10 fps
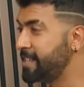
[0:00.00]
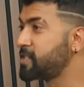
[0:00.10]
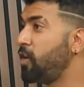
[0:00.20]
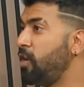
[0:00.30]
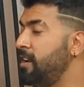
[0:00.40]

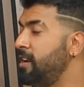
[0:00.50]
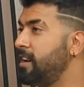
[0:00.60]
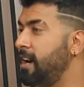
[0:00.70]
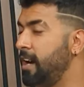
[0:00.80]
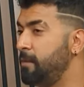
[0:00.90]
it's called
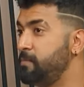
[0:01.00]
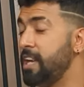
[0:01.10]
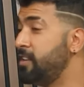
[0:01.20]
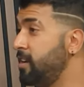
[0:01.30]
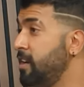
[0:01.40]

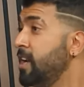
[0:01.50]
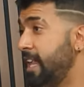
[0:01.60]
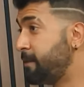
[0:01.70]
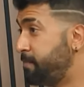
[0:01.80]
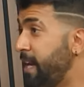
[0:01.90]
either,
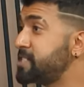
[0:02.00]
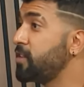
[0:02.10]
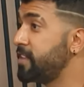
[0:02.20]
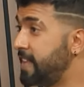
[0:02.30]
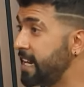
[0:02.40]
like based
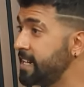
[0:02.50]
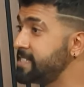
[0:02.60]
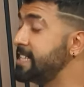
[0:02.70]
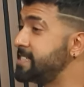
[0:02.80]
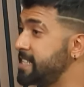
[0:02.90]
on the
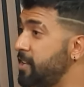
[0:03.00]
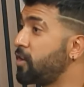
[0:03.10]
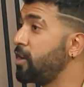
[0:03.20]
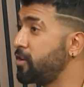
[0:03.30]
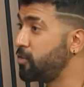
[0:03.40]
thickness, it's either
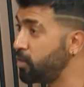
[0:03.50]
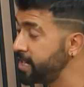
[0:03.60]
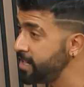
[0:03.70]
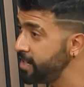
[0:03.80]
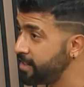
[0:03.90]
called a
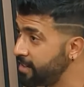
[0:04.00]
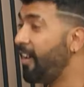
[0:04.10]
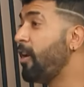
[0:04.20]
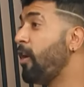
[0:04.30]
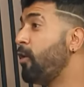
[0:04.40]
roti.
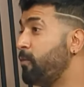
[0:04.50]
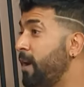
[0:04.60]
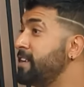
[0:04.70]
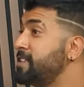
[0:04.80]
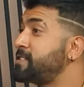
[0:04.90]
Or
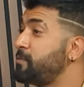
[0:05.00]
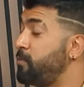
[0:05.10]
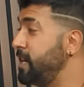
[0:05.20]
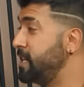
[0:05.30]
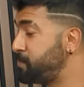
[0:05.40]
where
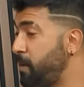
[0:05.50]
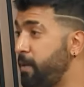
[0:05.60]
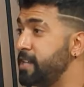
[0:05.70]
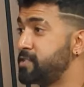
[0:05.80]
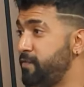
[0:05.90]
it's
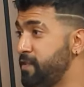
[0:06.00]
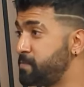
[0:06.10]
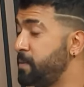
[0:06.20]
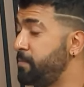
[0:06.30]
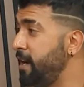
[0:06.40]
prepared. So if
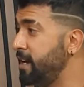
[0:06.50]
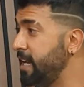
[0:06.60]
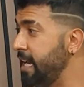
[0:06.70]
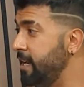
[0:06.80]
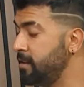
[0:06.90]
it's
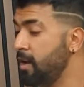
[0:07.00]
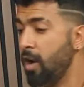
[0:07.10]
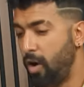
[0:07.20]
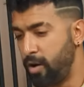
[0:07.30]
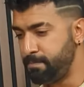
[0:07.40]
prepared
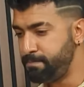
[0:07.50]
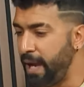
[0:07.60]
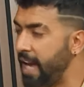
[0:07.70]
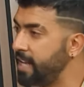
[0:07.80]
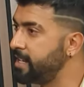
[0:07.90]
on a
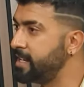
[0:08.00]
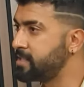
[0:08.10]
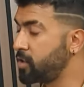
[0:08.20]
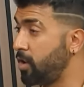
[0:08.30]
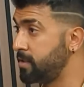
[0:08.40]
pan, then
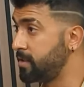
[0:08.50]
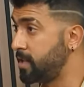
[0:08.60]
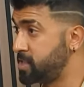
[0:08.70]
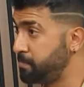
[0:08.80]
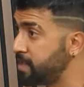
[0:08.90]
it's called
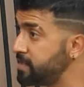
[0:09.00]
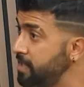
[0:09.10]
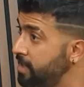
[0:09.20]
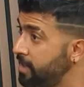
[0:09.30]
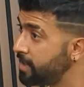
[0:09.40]
a
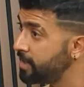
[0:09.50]
chapati.